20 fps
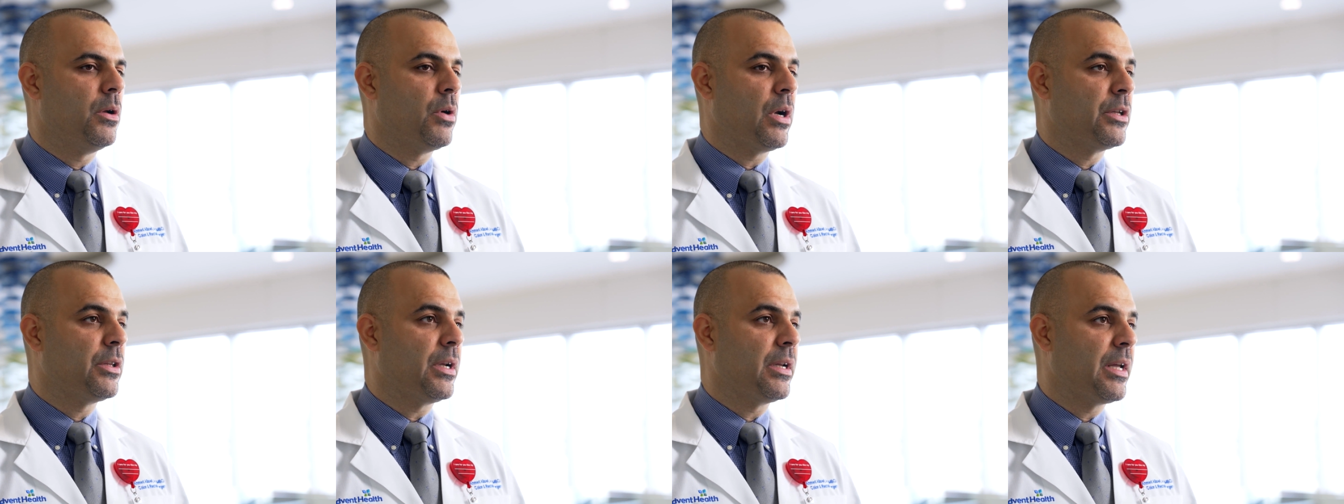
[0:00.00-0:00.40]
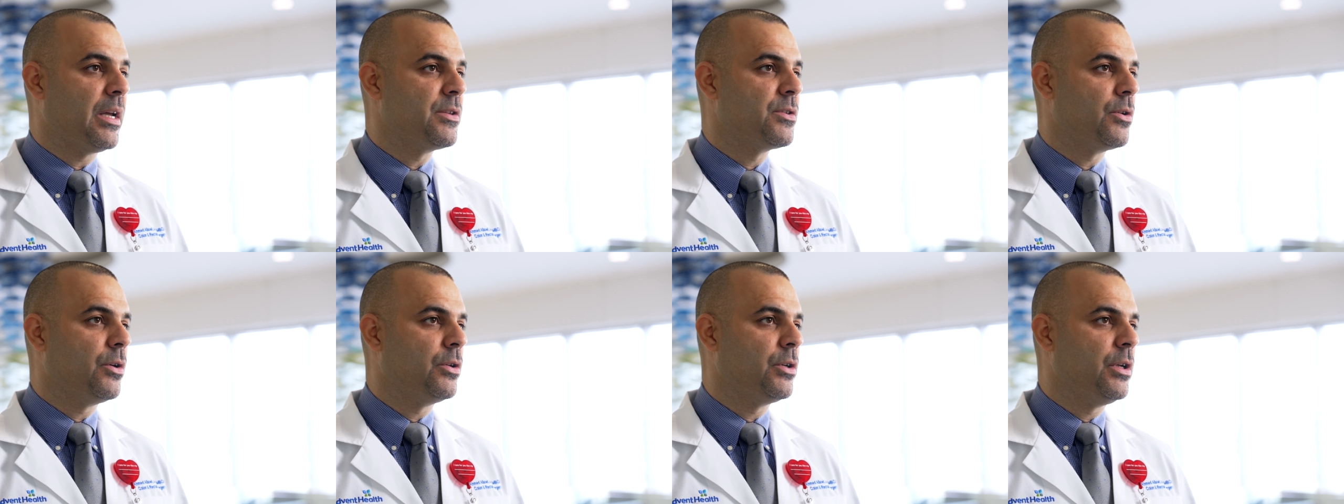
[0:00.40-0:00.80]
Rectal
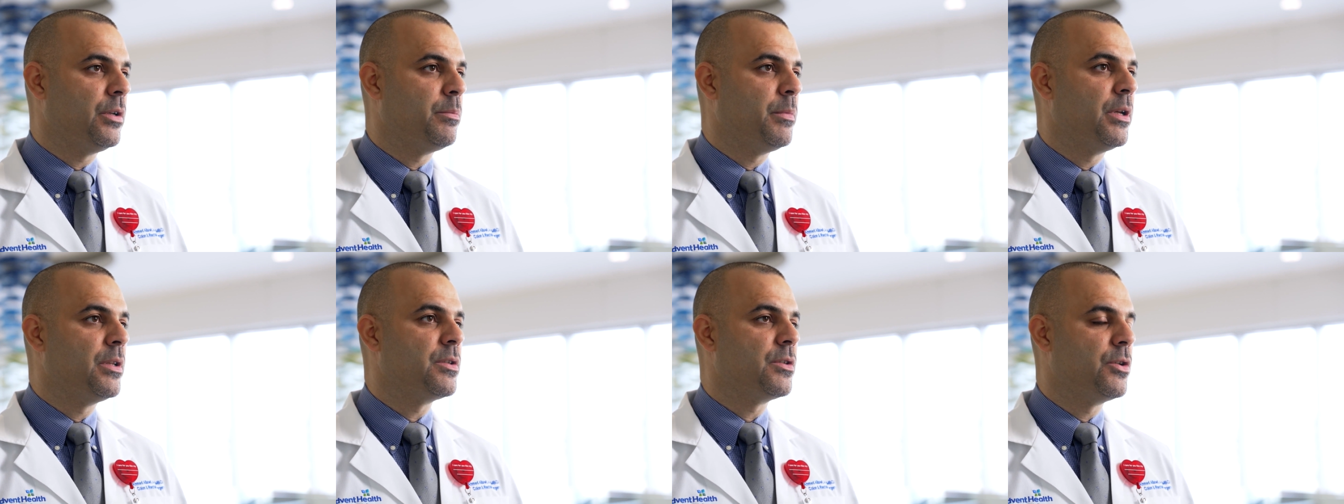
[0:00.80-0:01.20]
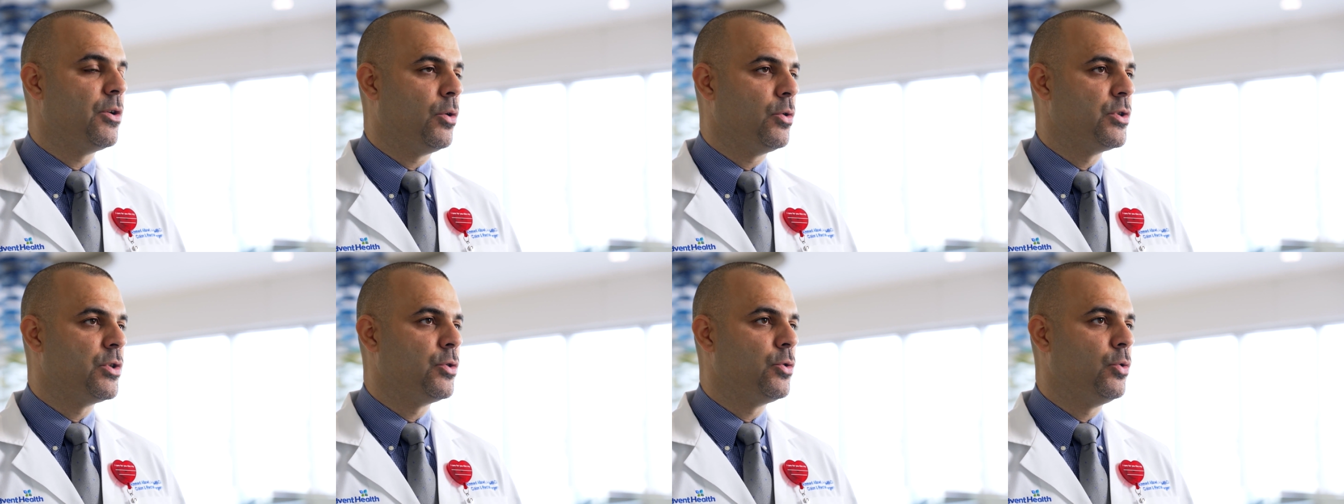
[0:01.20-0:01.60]
cancer treatments
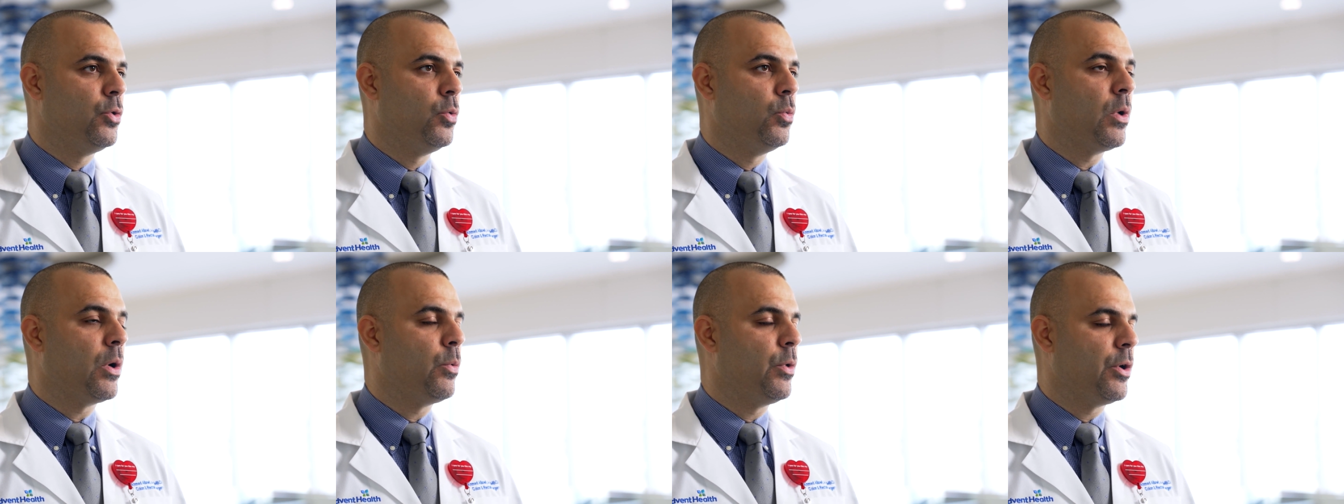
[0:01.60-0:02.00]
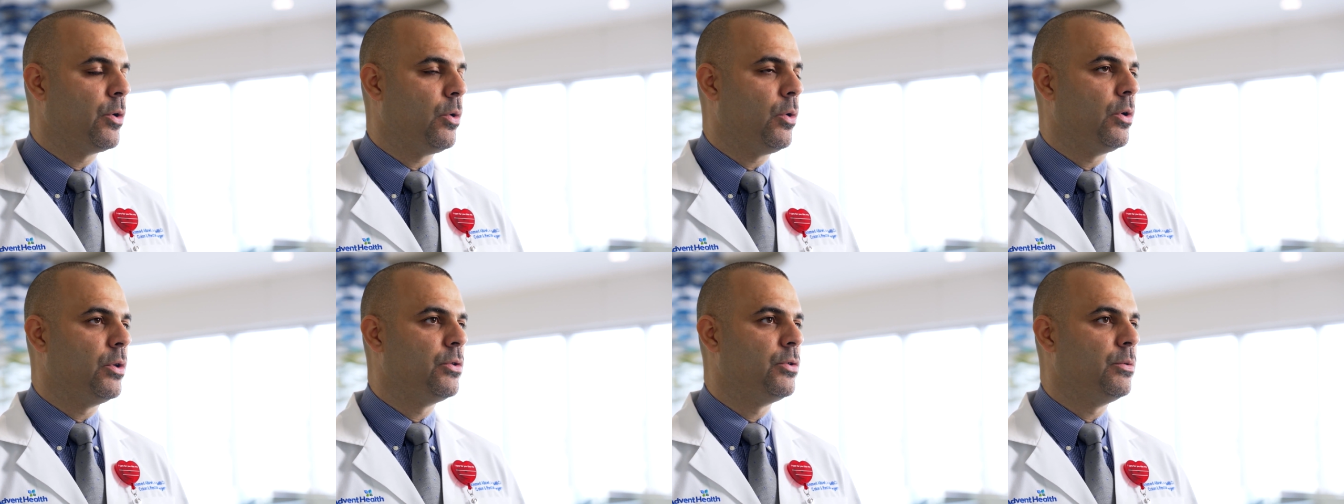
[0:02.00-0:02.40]
goes to what we call a